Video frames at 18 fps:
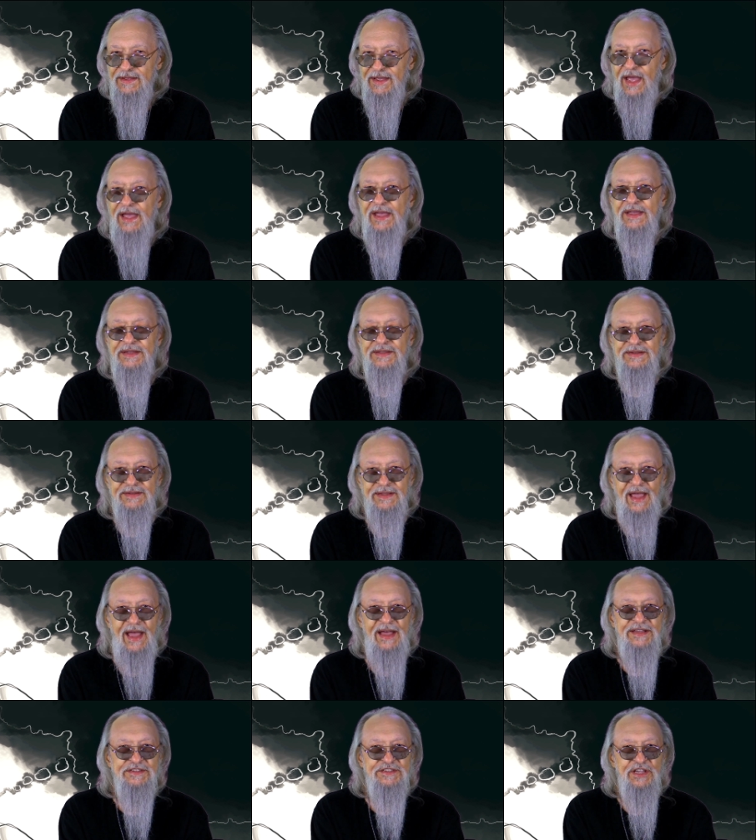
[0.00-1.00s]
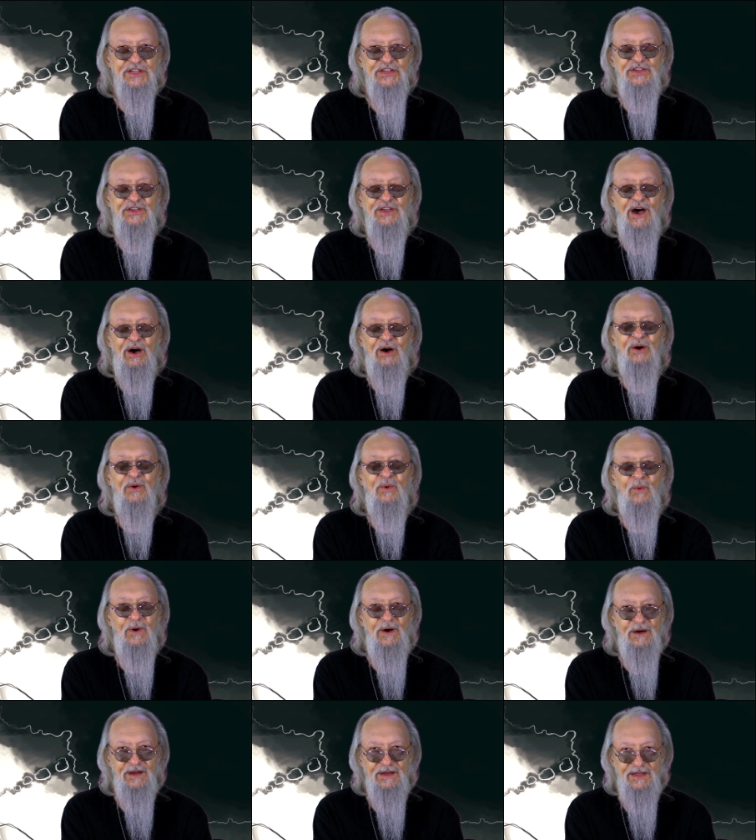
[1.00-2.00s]
and as
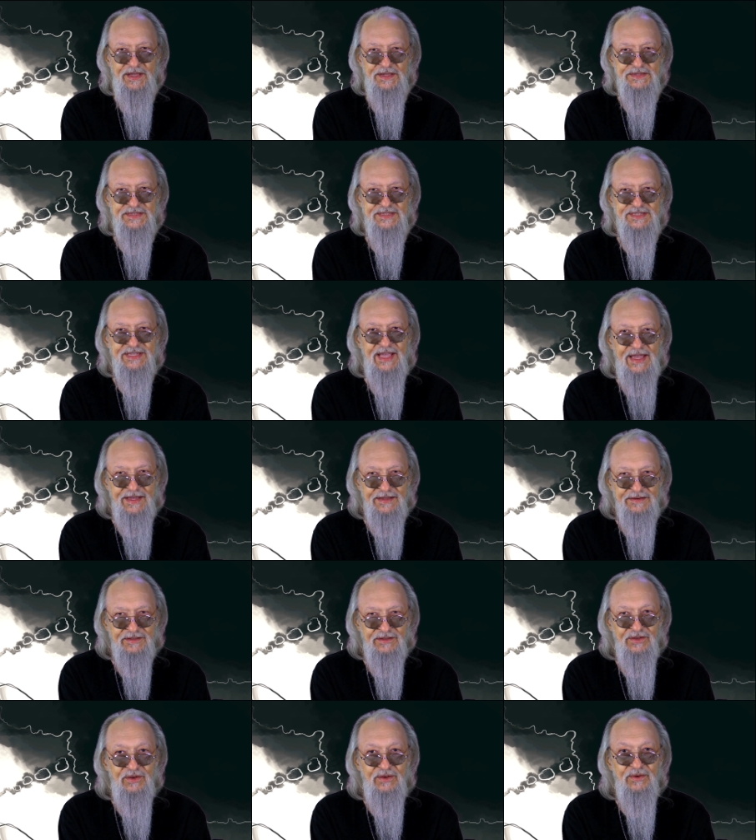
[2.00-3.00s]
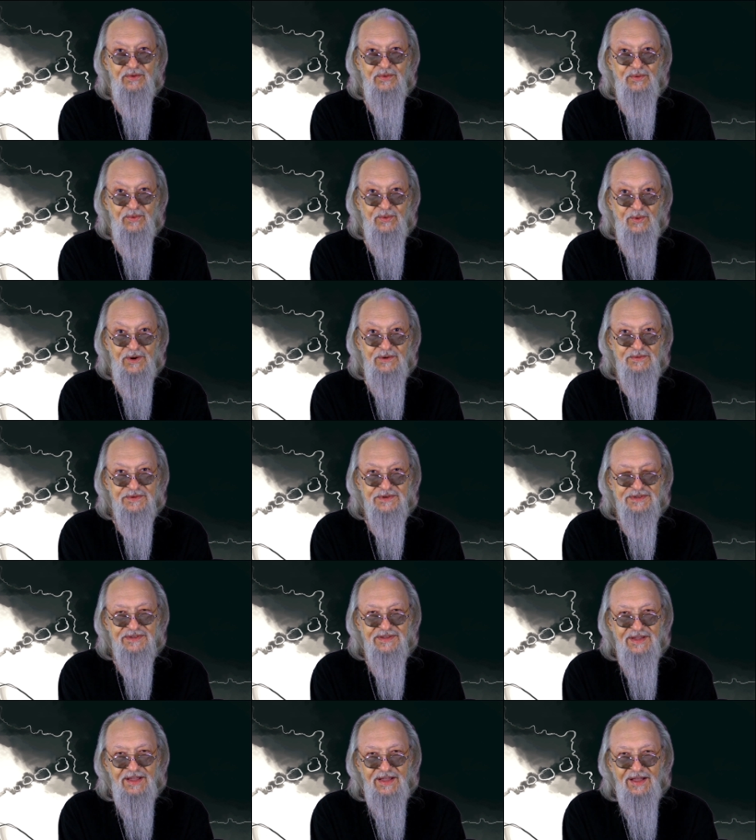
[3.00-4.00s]
Yahweh has said,
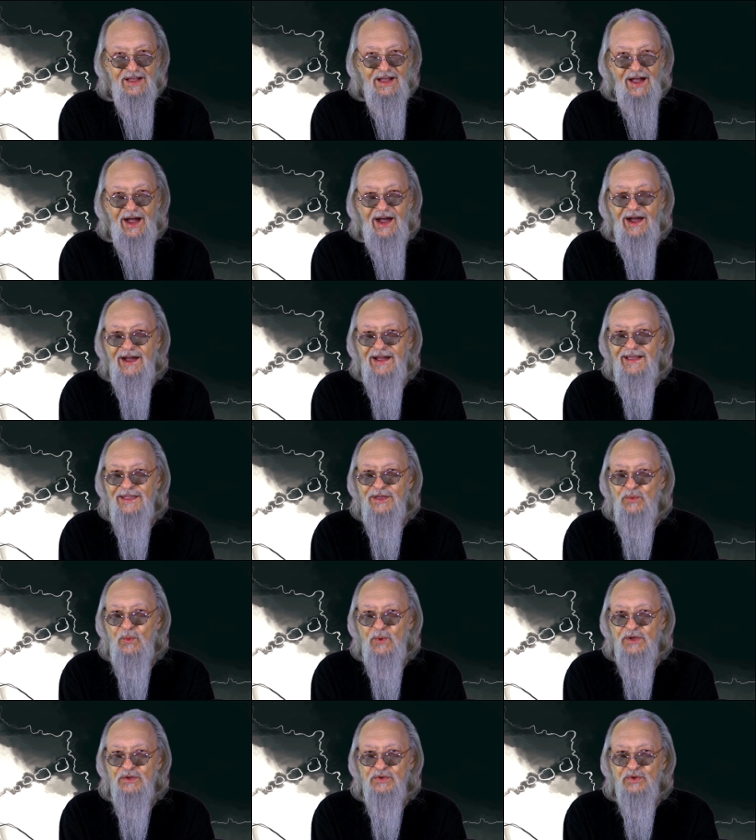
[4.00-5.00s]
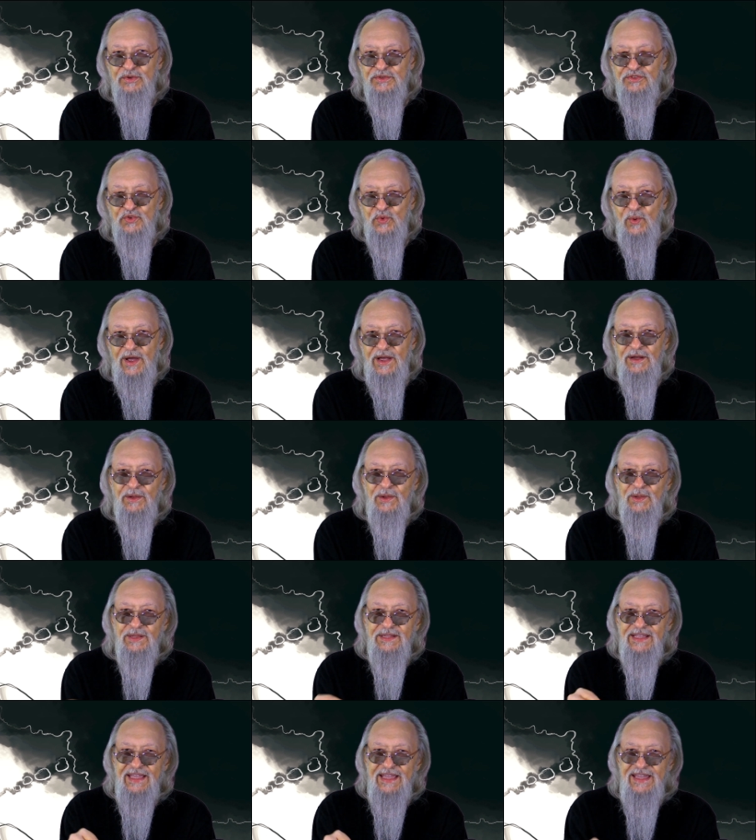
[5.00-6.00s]
quote, I will
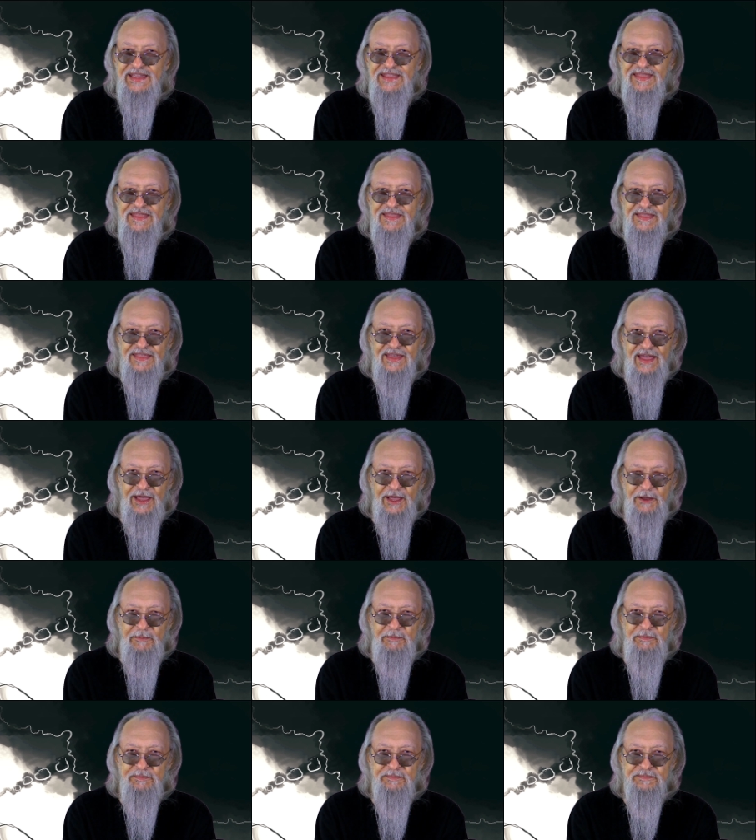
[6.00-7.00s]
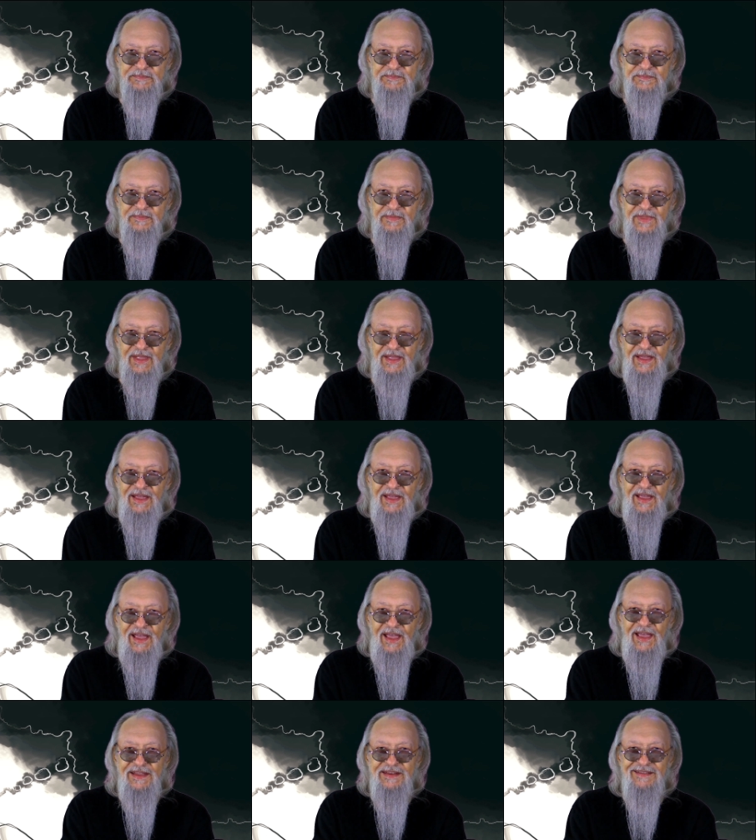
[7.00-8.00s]
dwell in them,
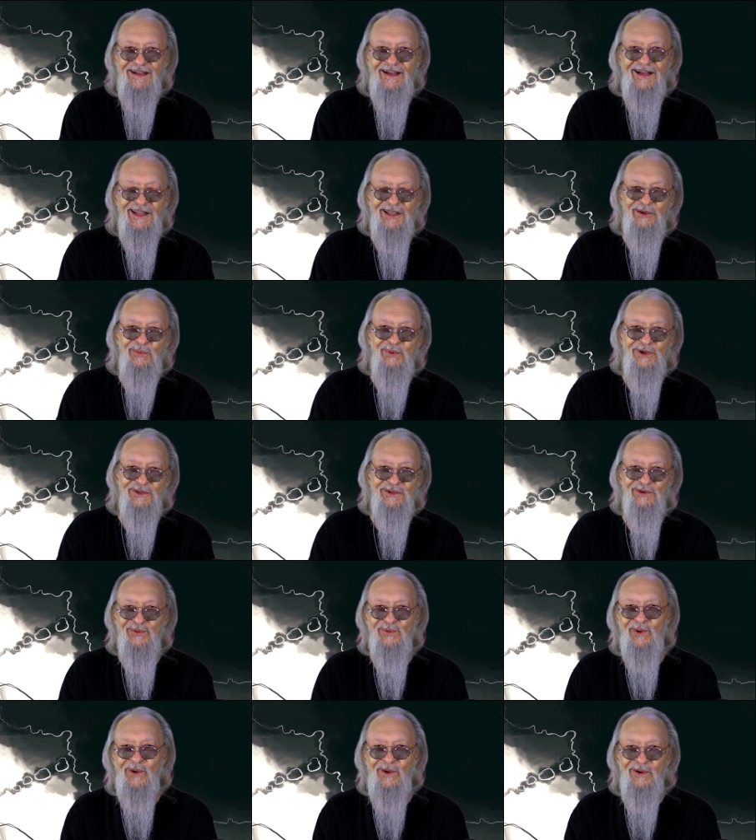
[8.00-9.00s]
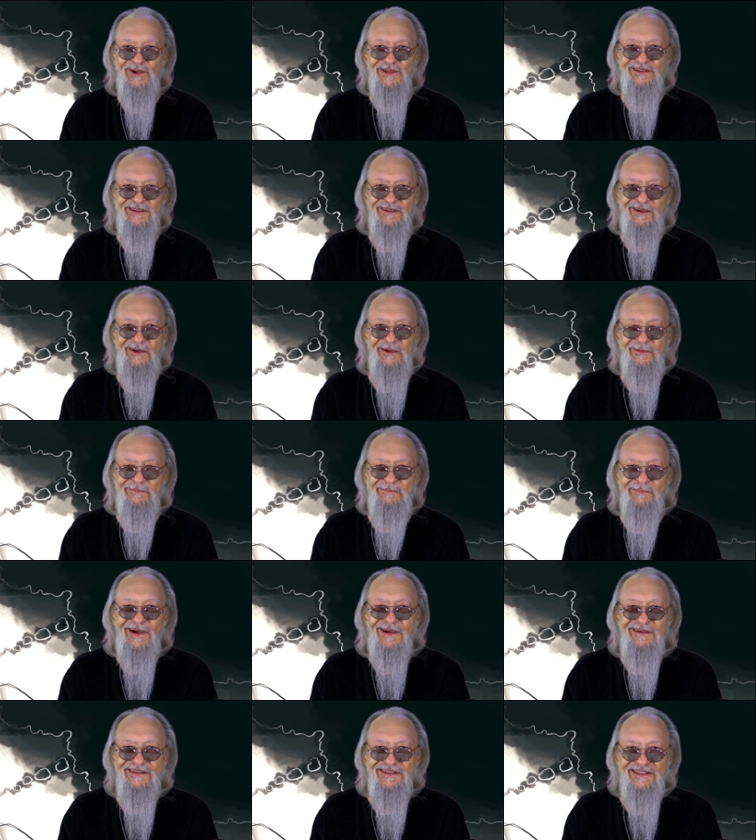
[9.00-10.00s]
and I will walk
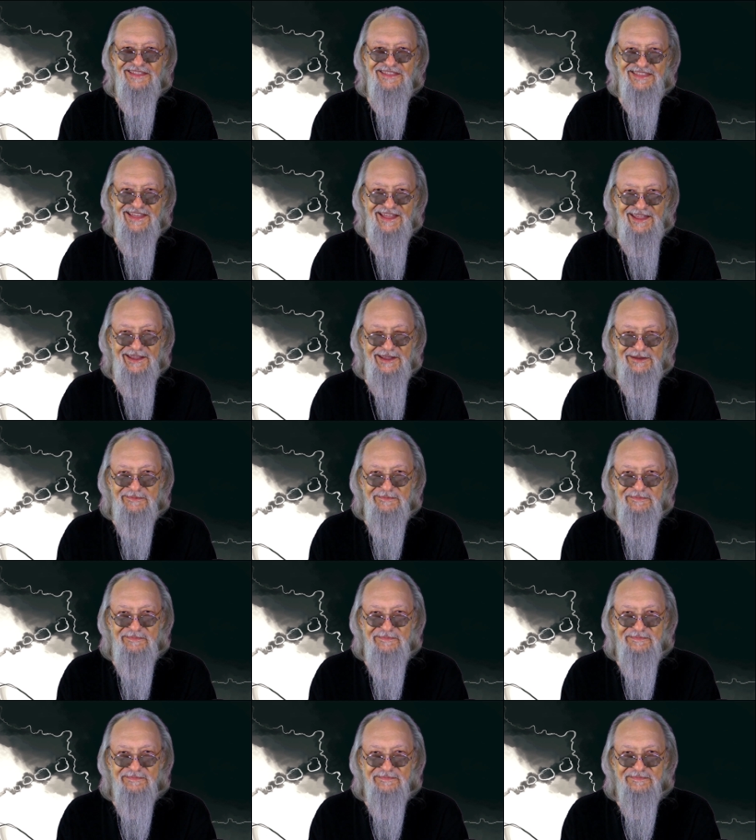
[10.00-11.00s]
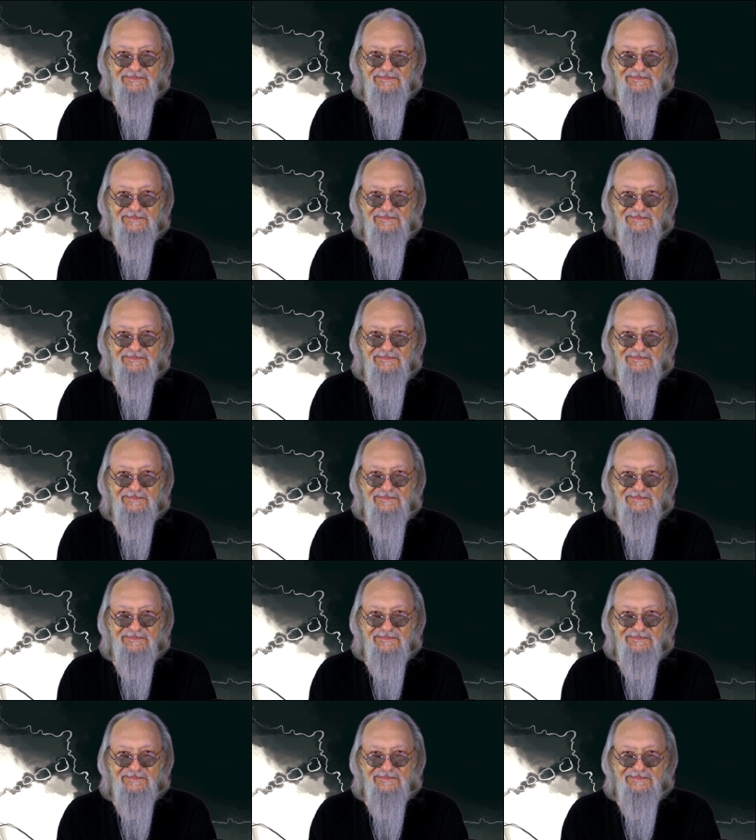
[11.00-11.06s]
among them.